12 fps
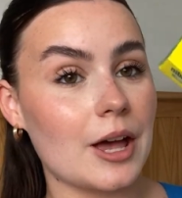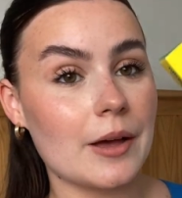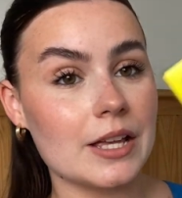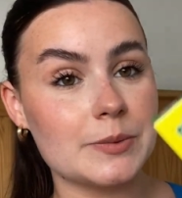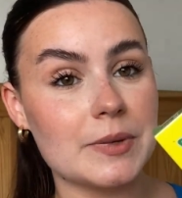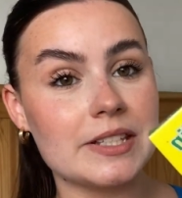
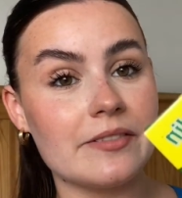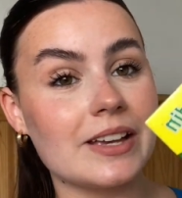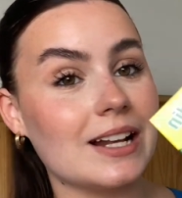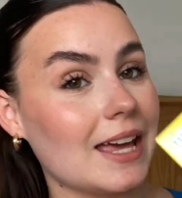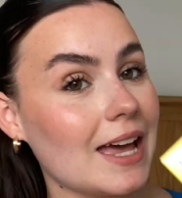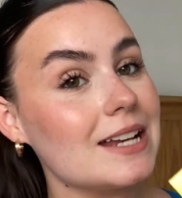
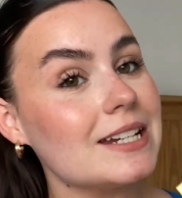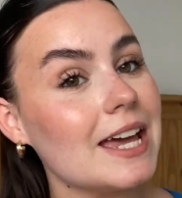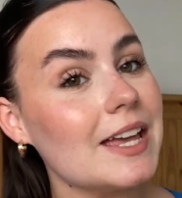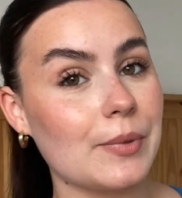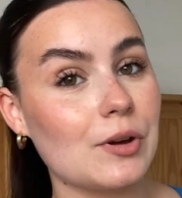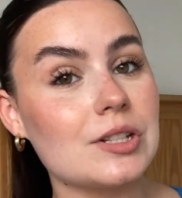specifically
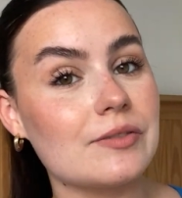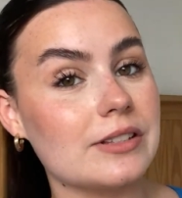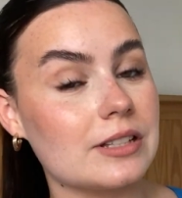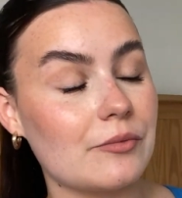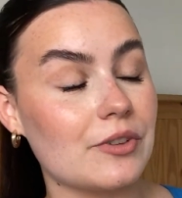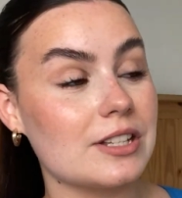headache, because for
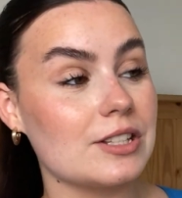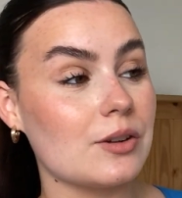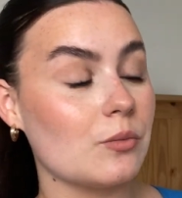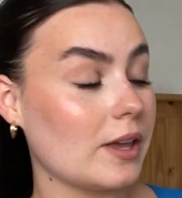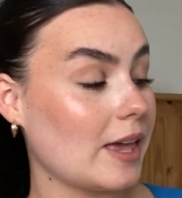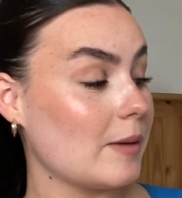some reason
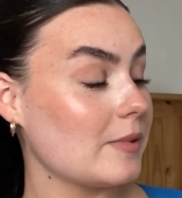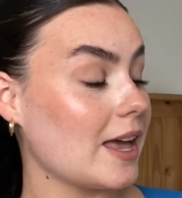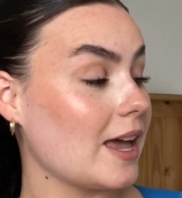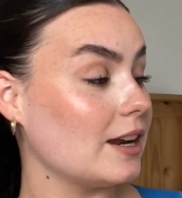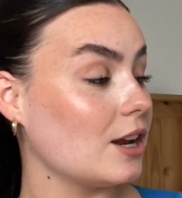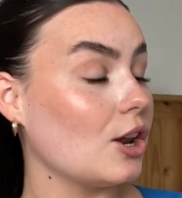we keep
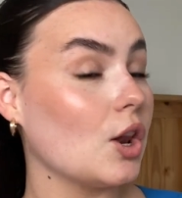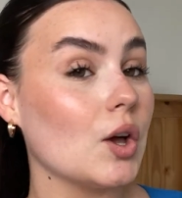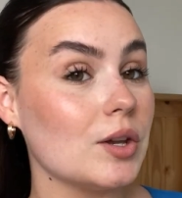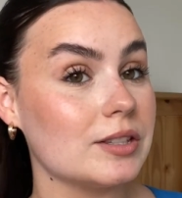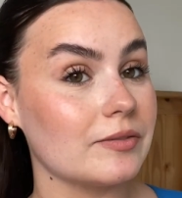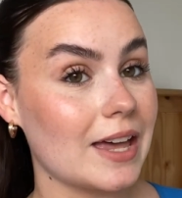getting
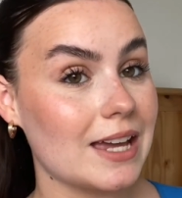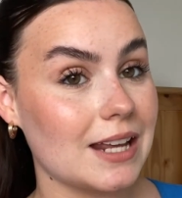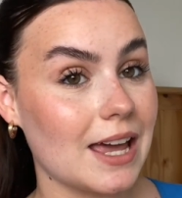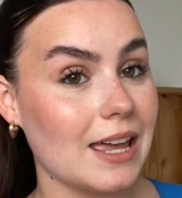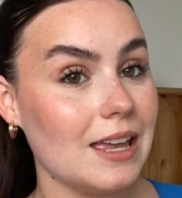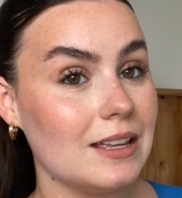loads of
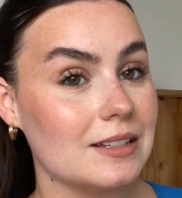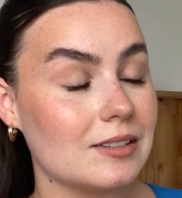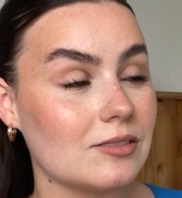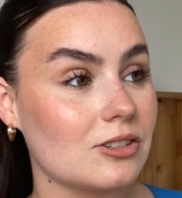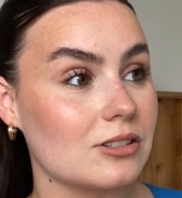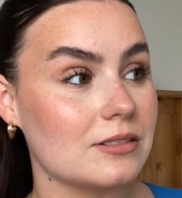headaches
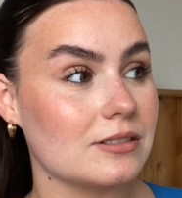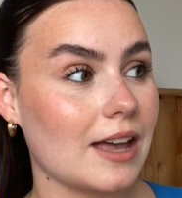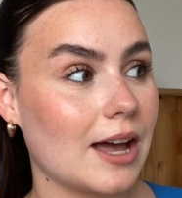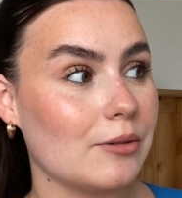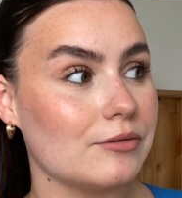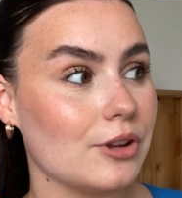just
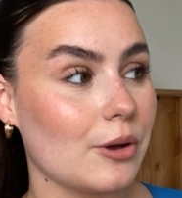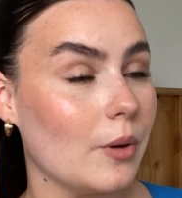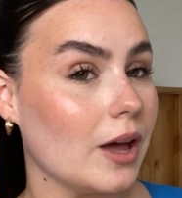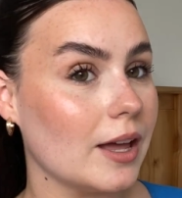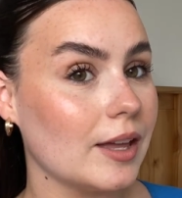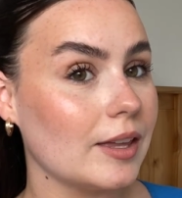out of
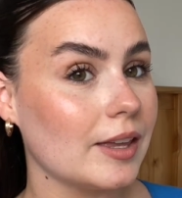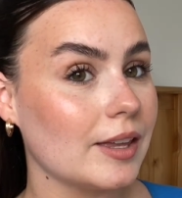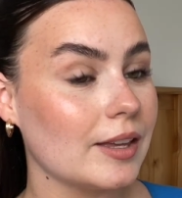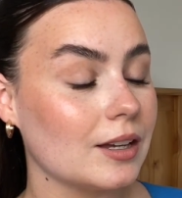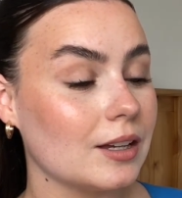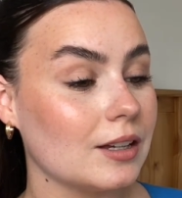nowhere.
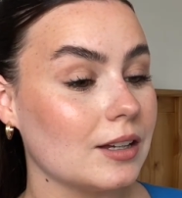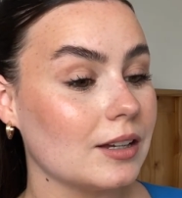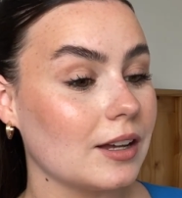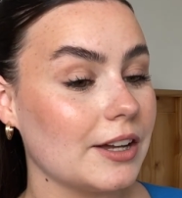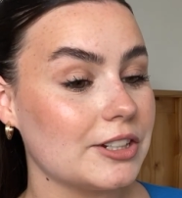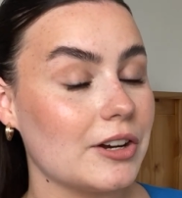
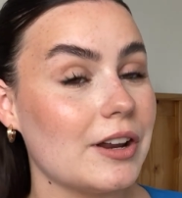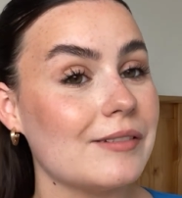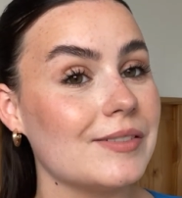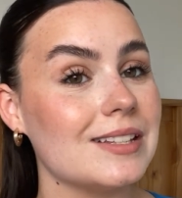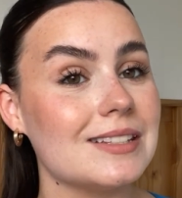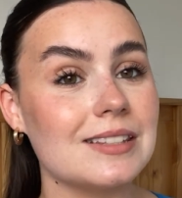I don't know if
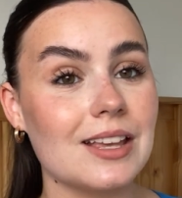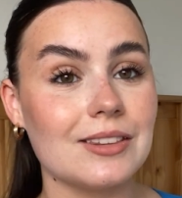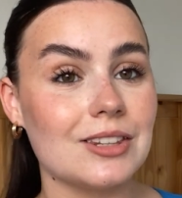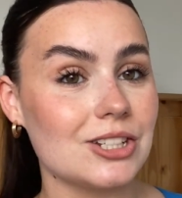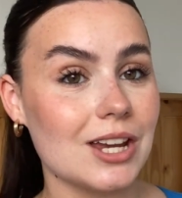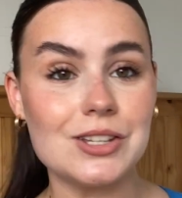it's the
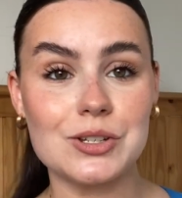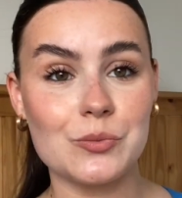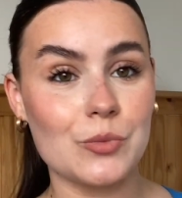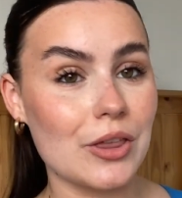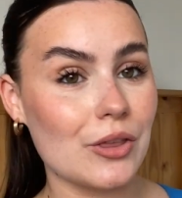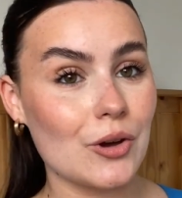change in
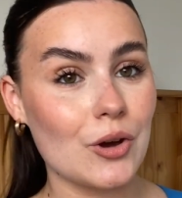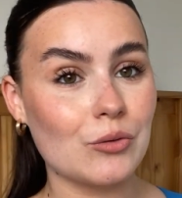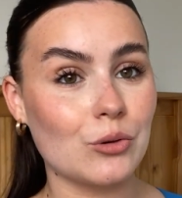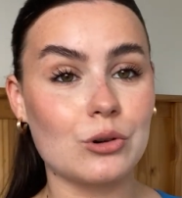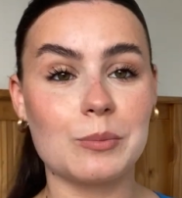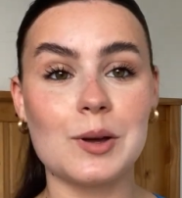weather
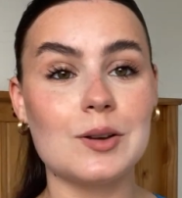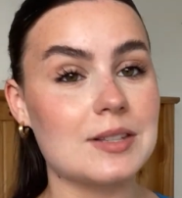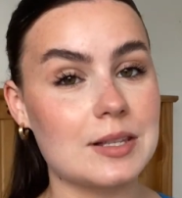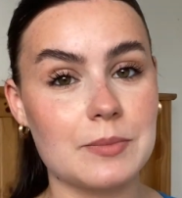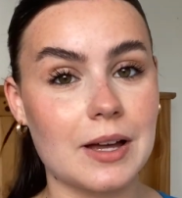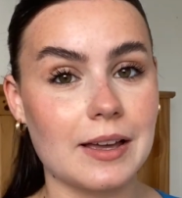or because it's
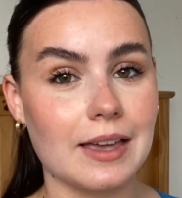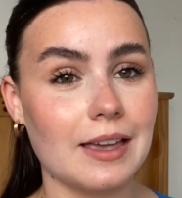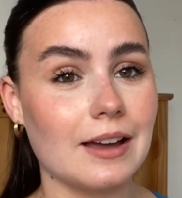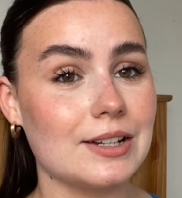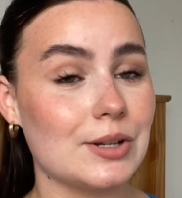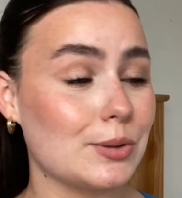muggy,
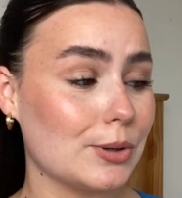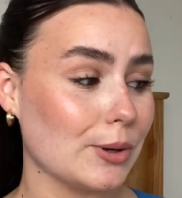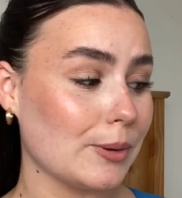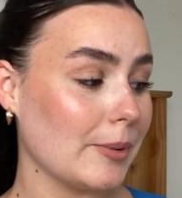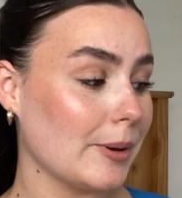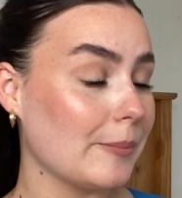I don't know,
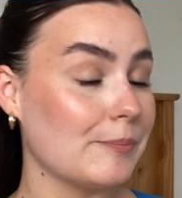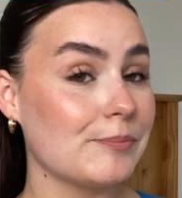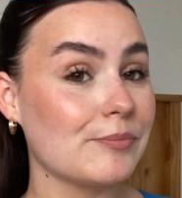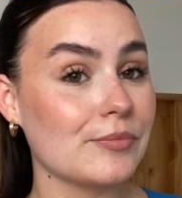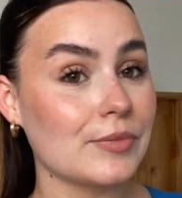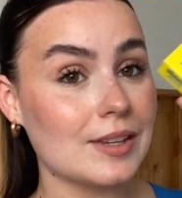but
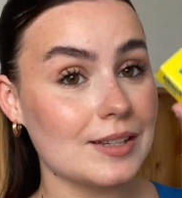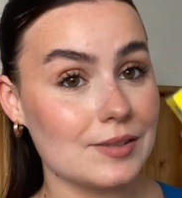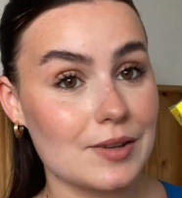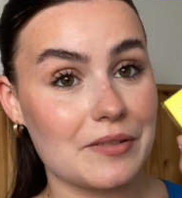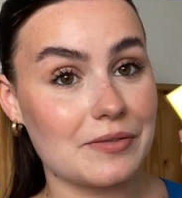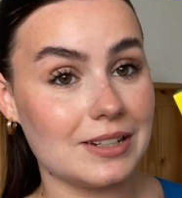
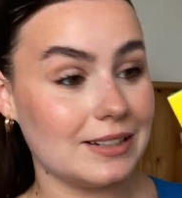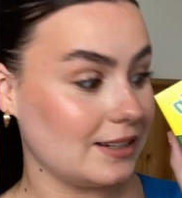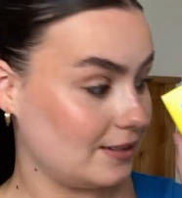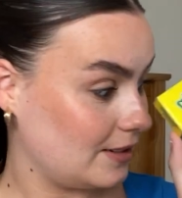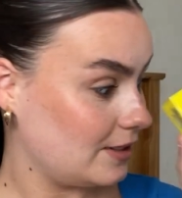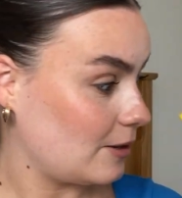definitely
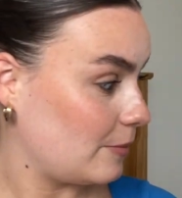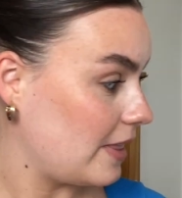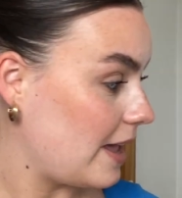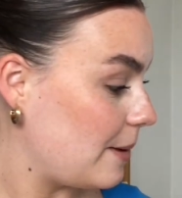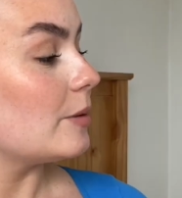needed some of them.